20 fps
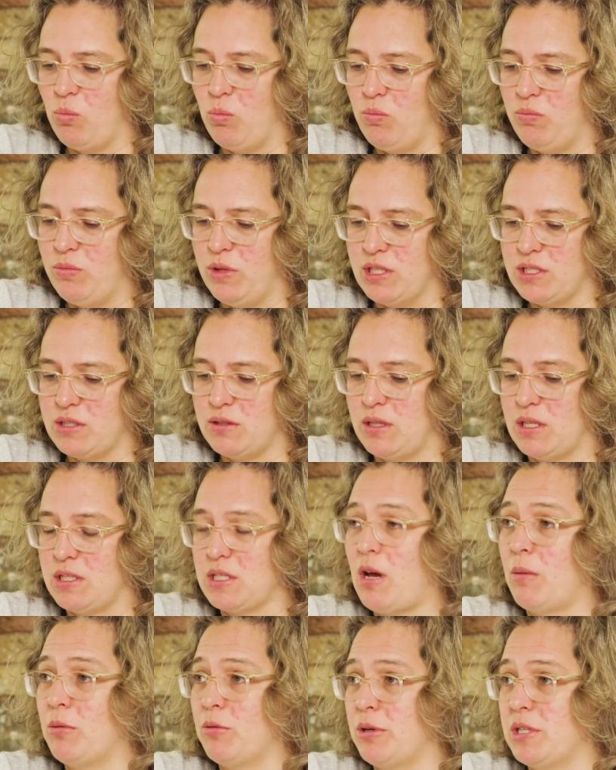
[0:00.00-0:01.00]
There's a
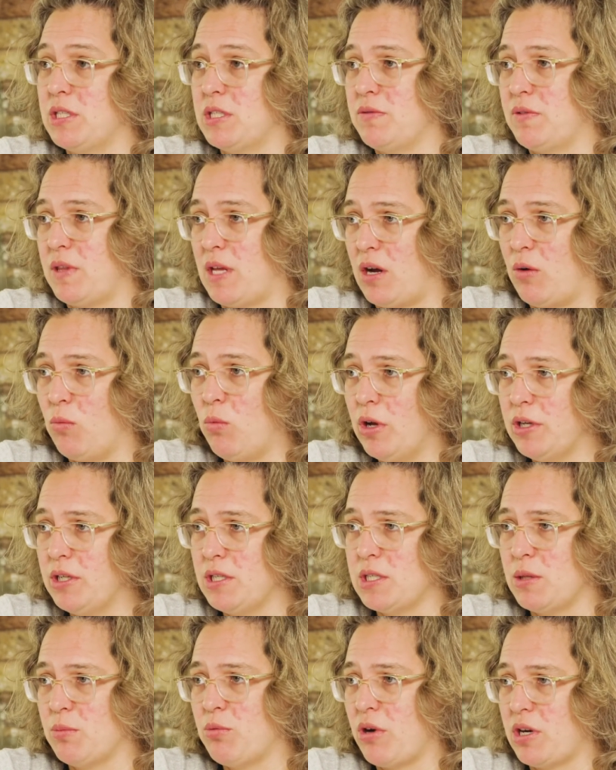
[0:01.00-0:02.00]
couple of reasons for that. One
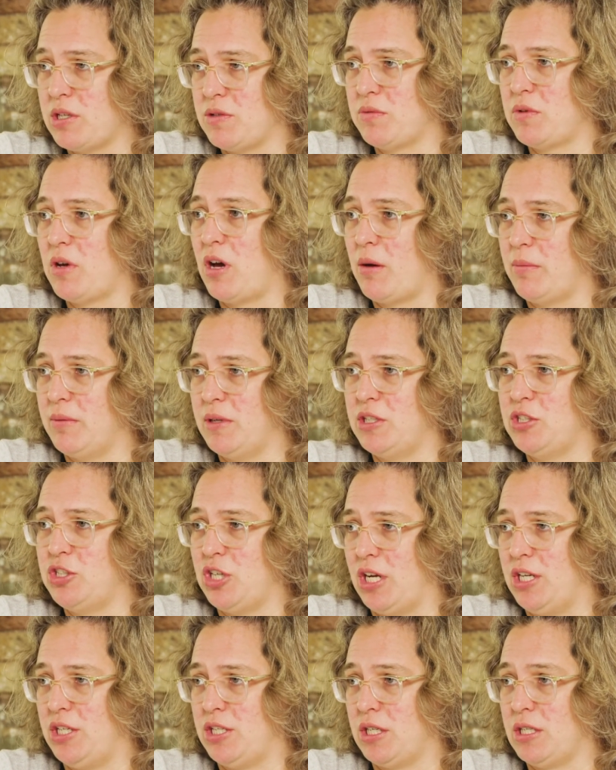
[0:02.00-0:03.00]
is the price of carbon is
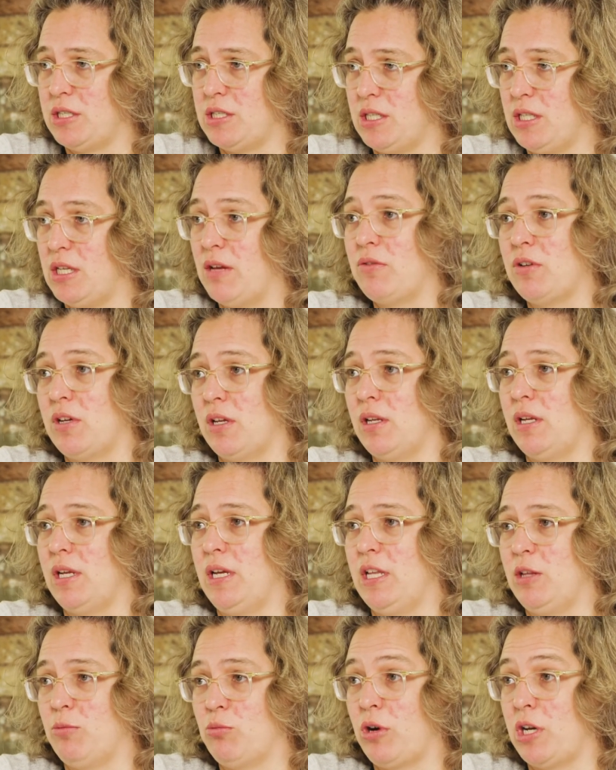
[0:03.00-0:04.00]
changing significantly,
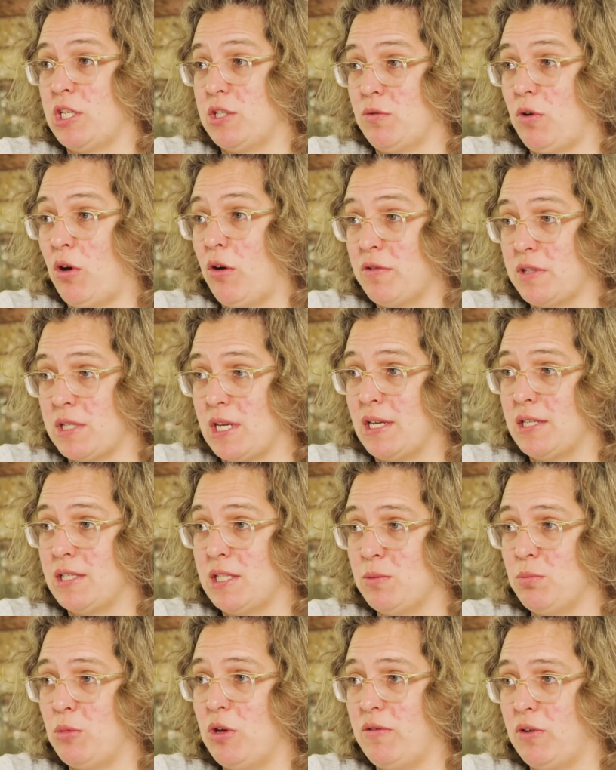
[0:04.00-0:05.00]
and the price of offsets
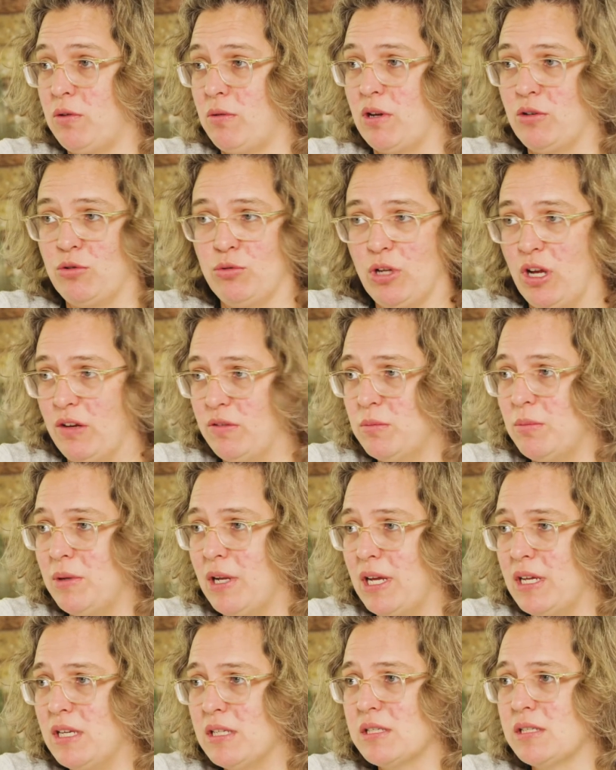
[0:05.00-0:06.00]
is moving around all over the
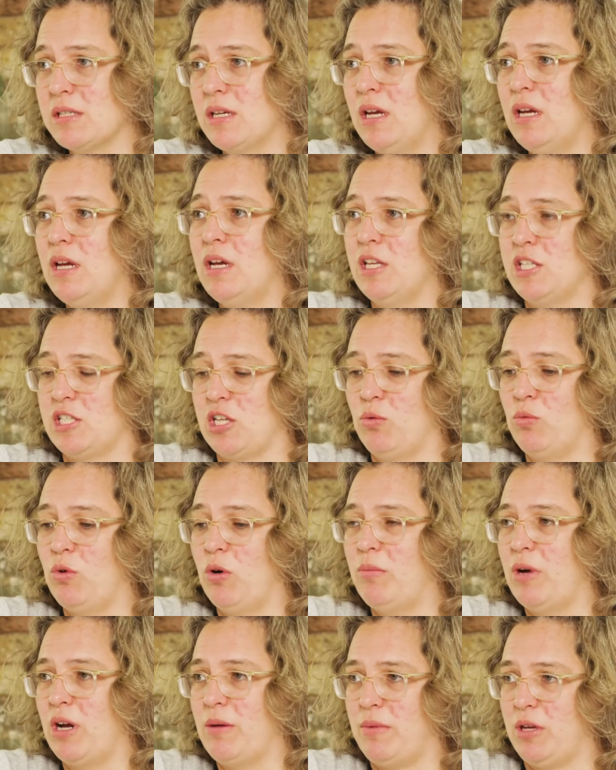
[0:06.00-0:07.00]
place. So
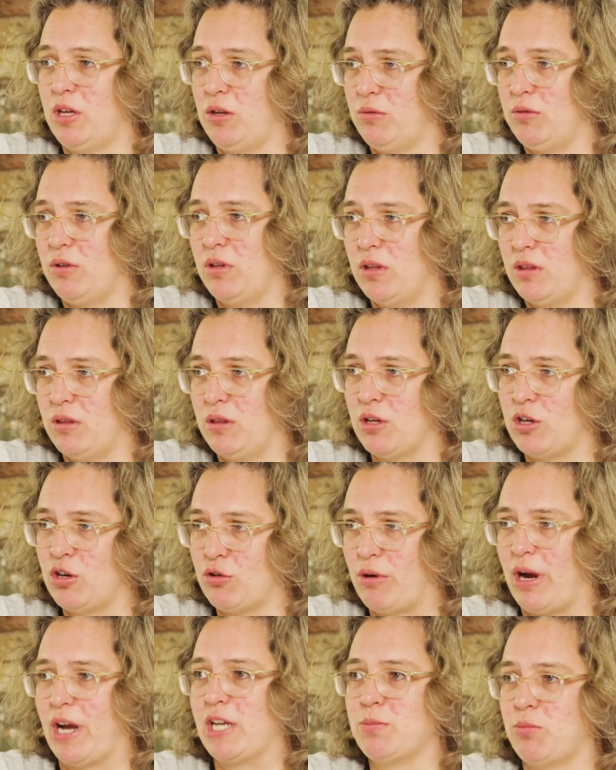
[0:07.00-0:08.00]
what might be the
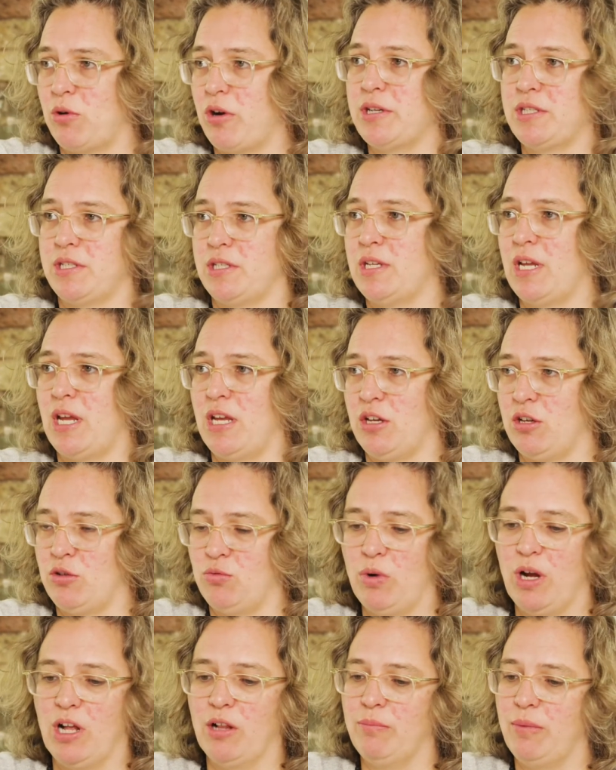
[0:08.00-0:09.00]
correct price today could
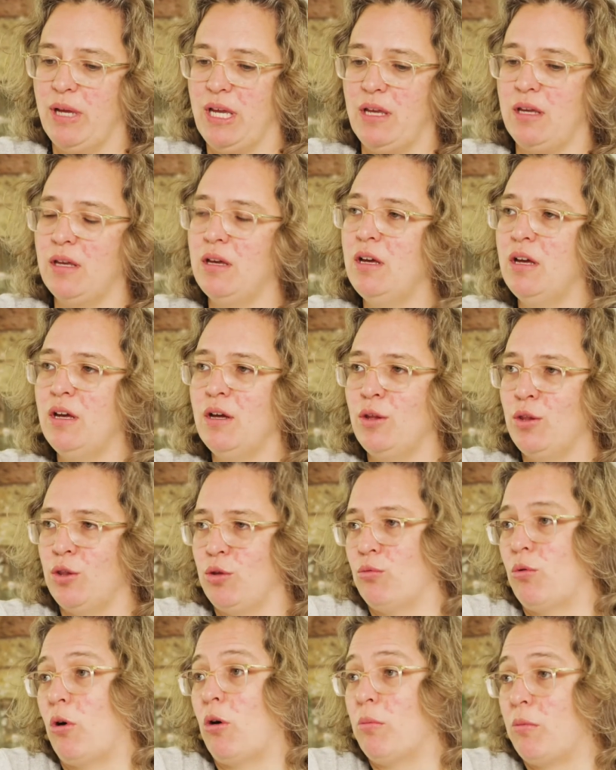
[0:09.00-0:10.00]
well be
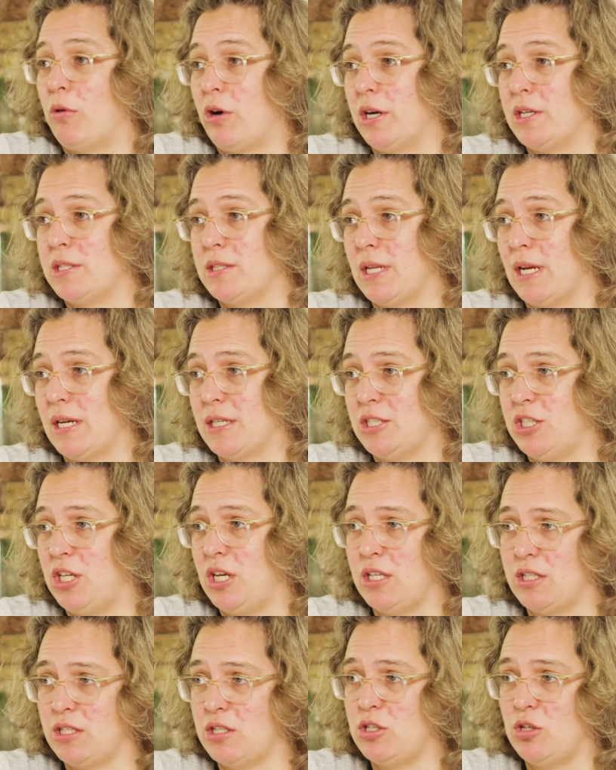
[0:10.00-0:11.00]
the wrong price next
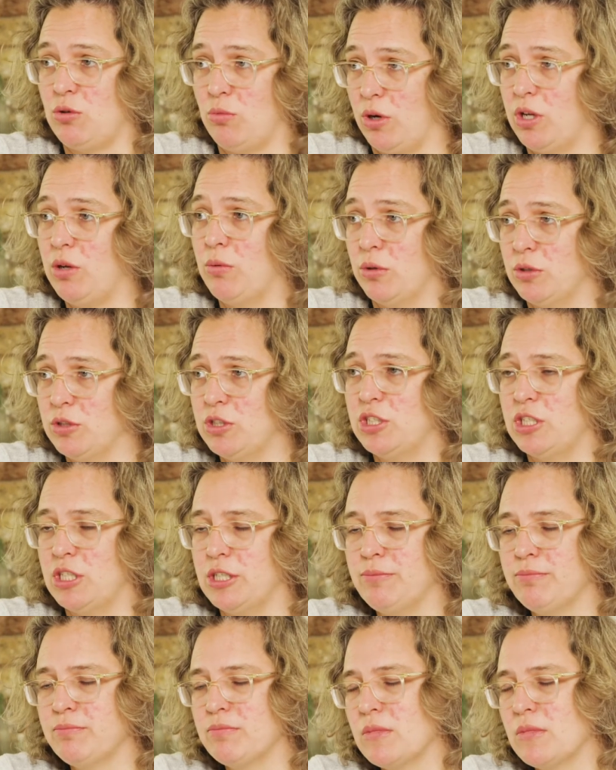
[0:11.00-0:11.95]
year to do what you want to do.